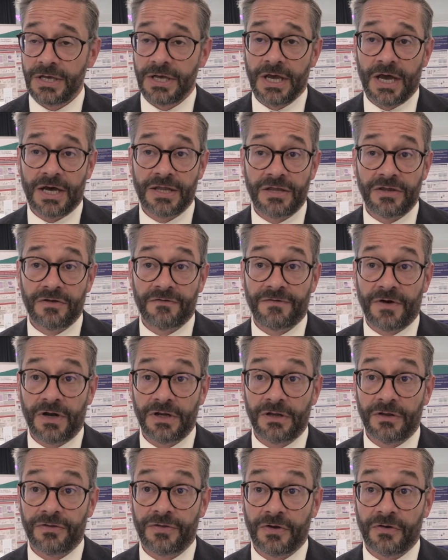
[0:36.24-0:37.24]
And then the
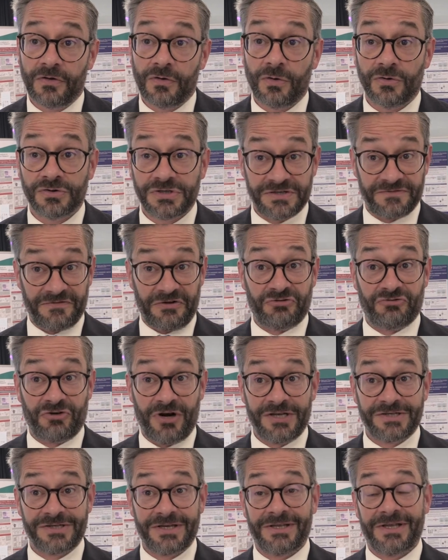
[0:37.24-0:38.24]
final thing, of course, is
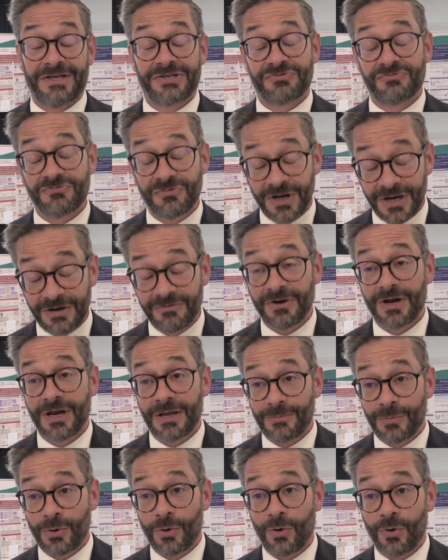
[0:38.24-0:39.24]
fundraising. That's really, really
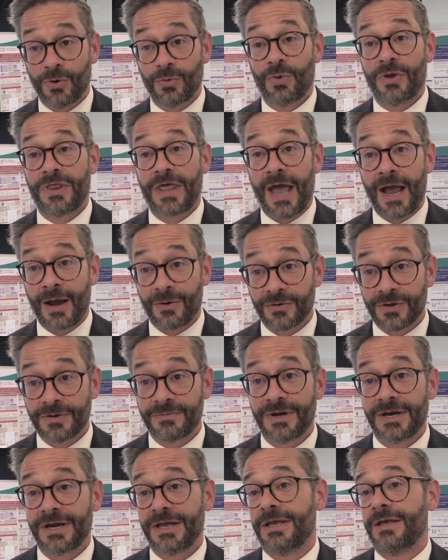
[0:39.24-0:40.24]
important. Without the
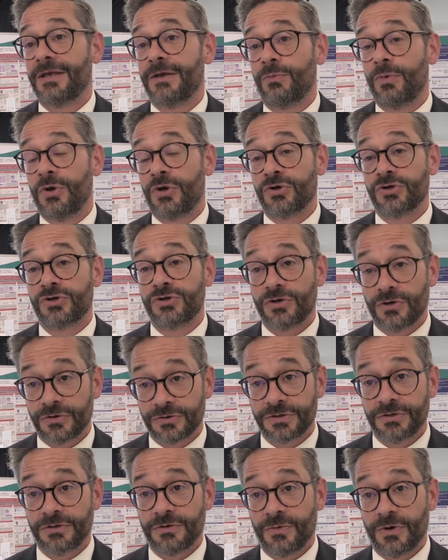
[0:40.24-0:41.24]
money, we could not
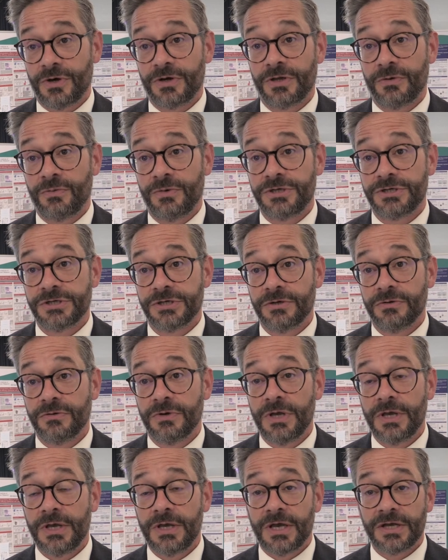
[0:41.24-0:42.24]
do the work that we do.
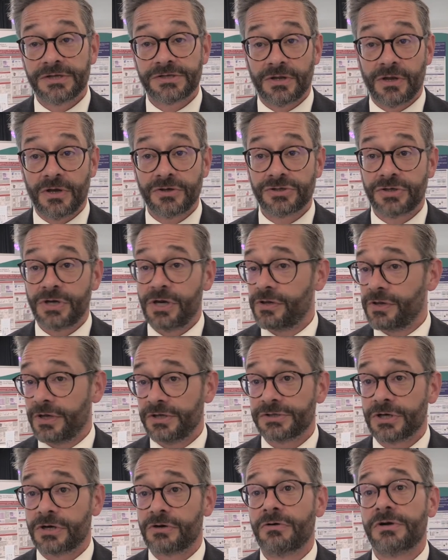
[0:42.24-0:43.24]
And so those three
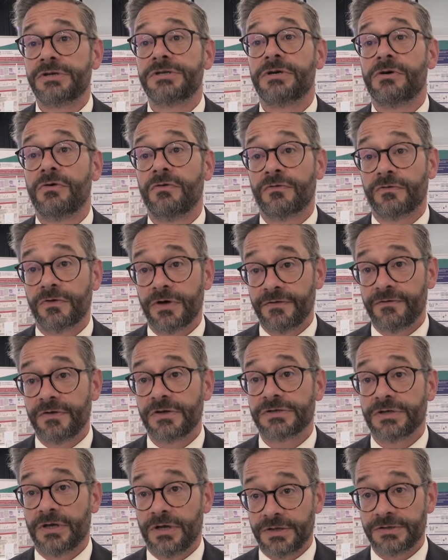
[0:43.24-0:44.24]
things are critical for
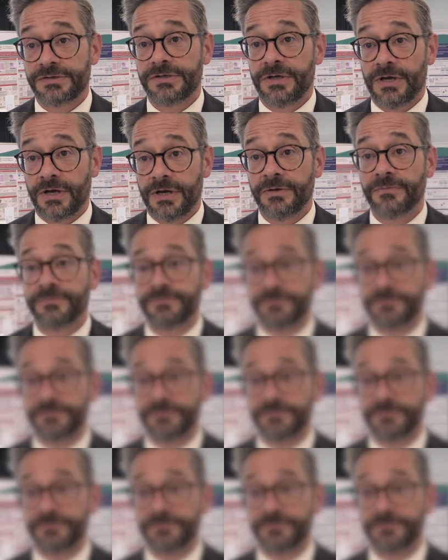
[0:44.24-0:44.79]
evenings like today.